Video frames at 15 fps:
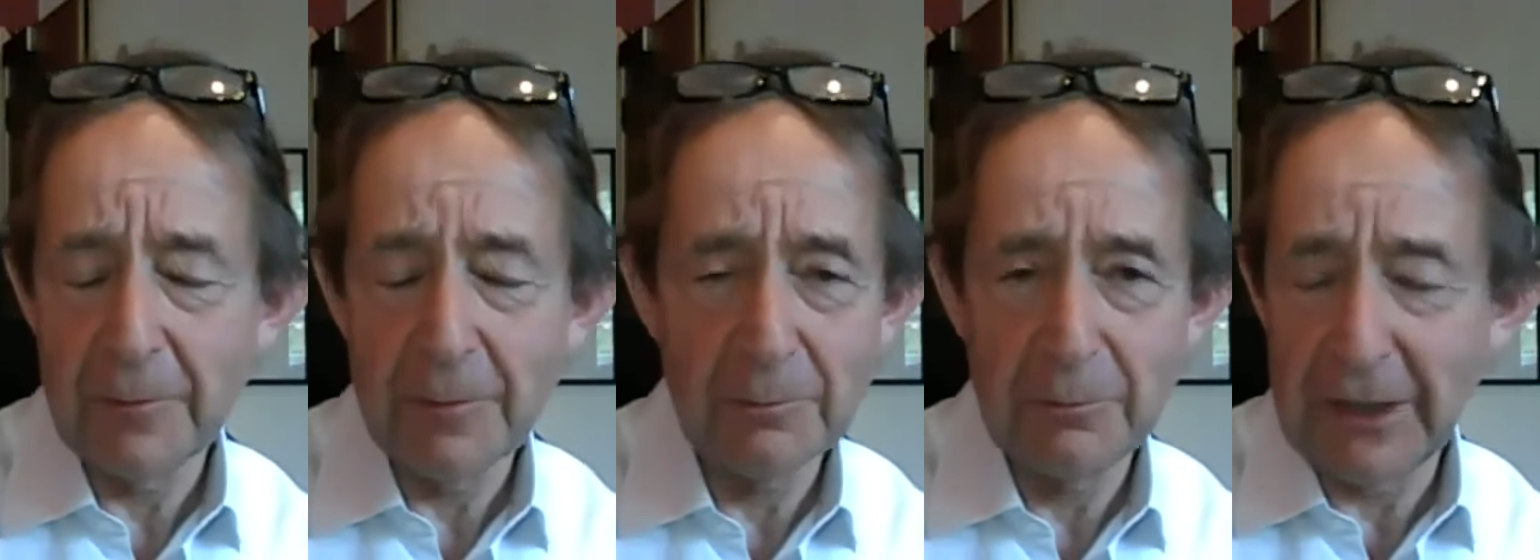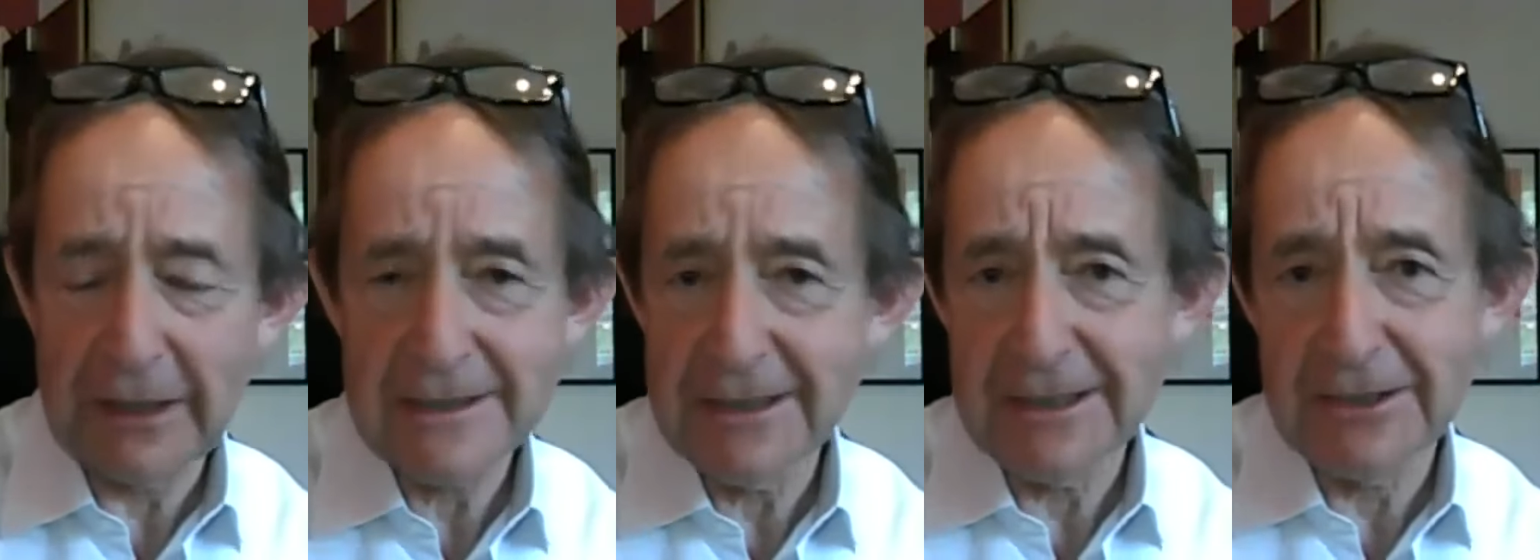
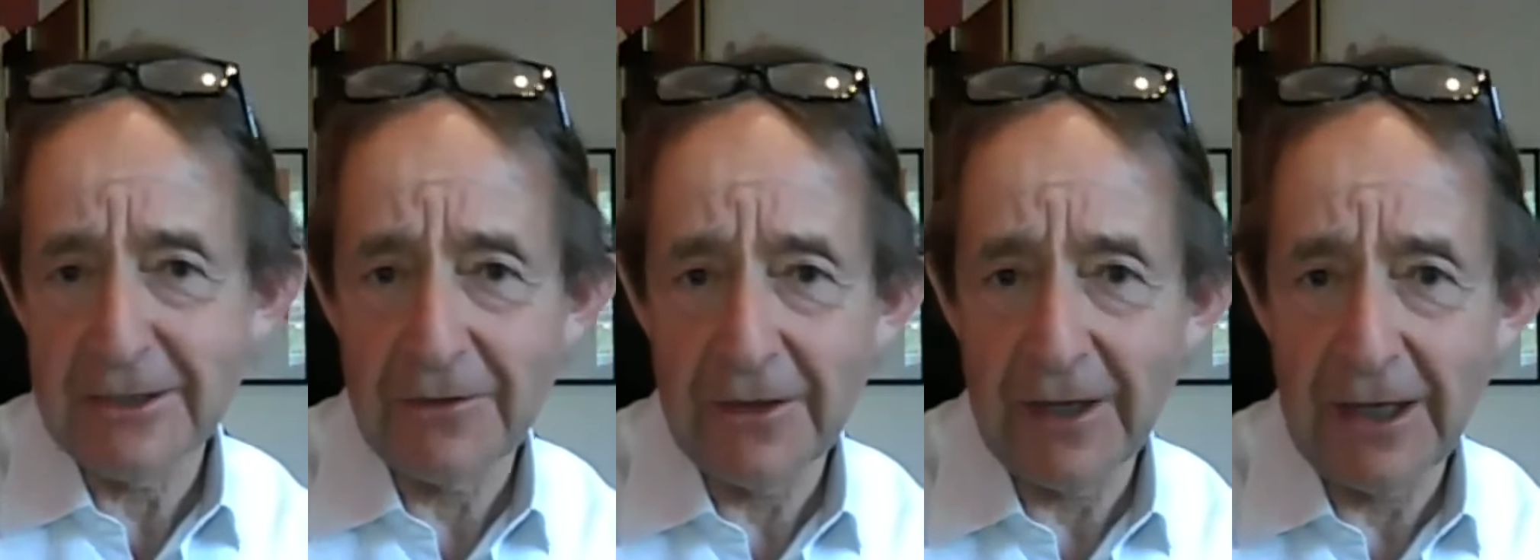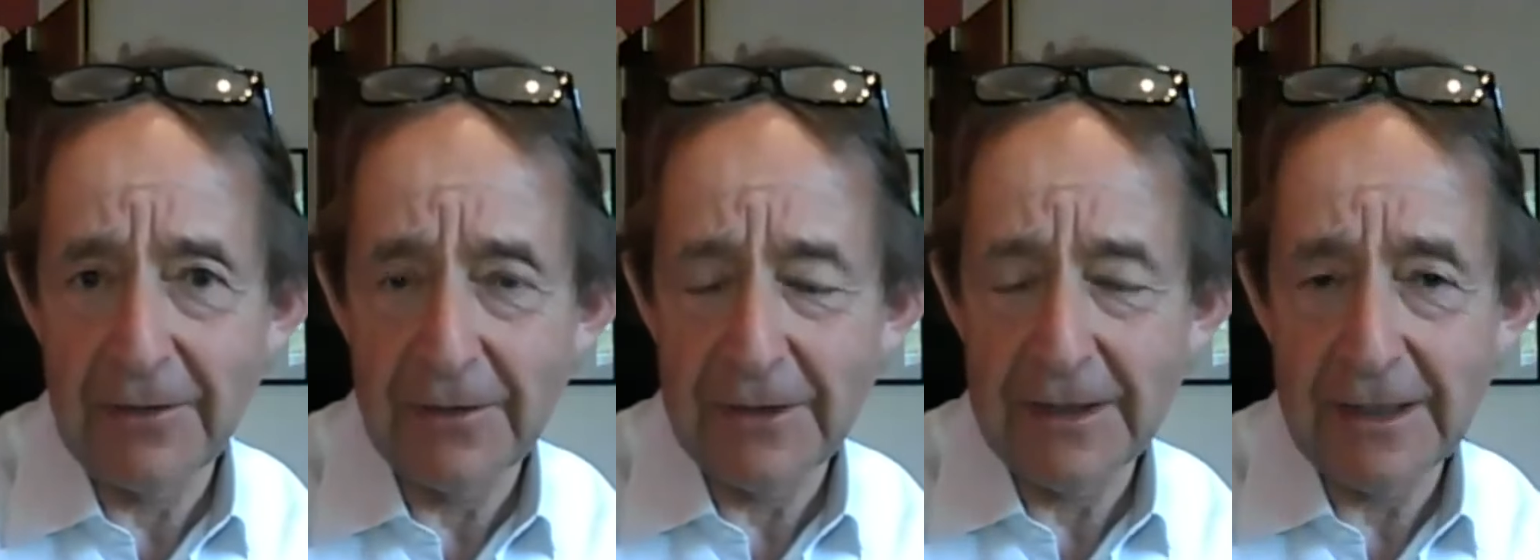Brexit and,
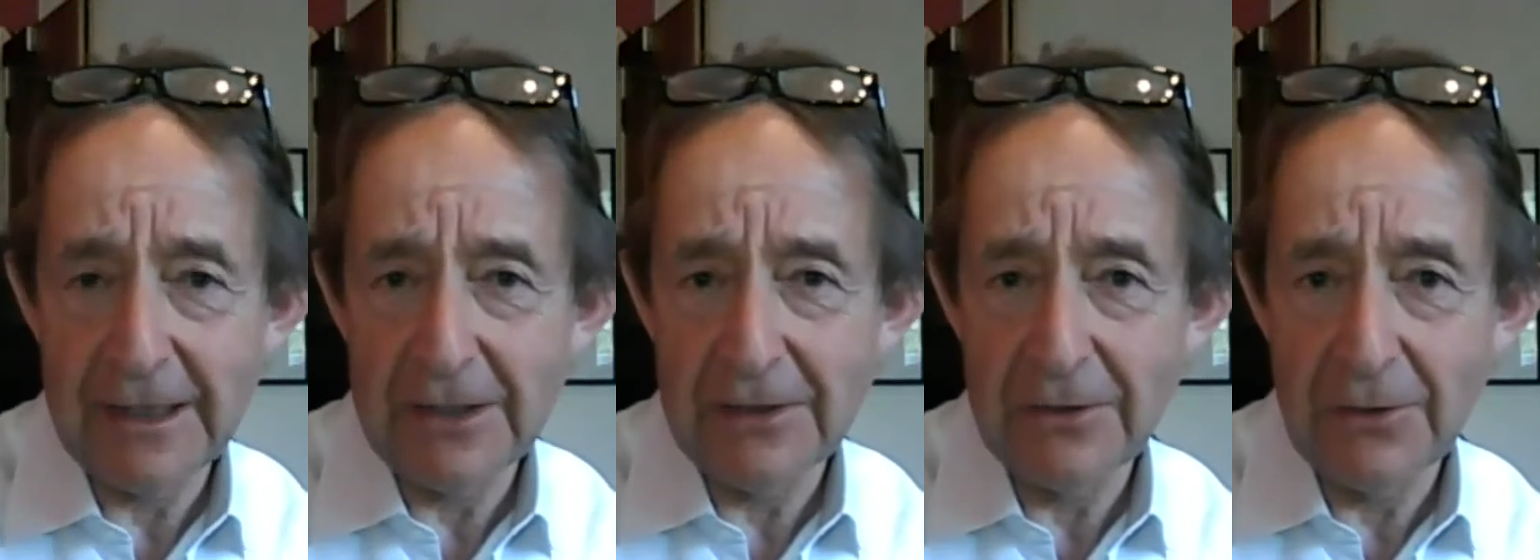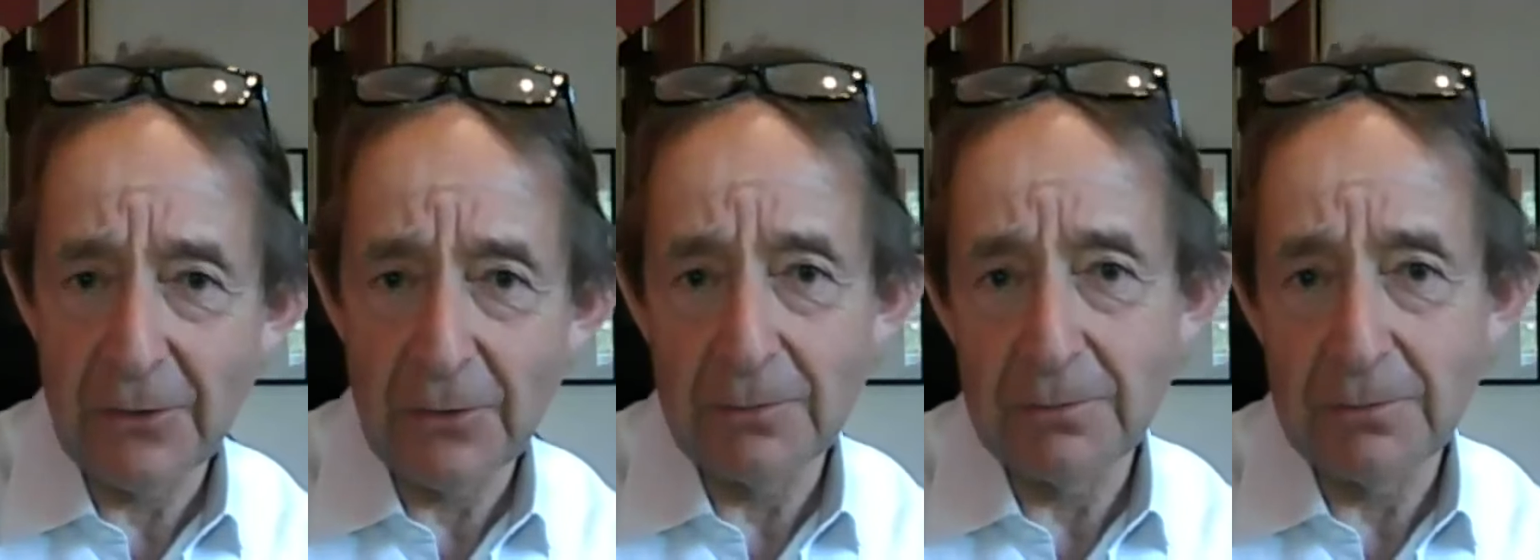and the EU.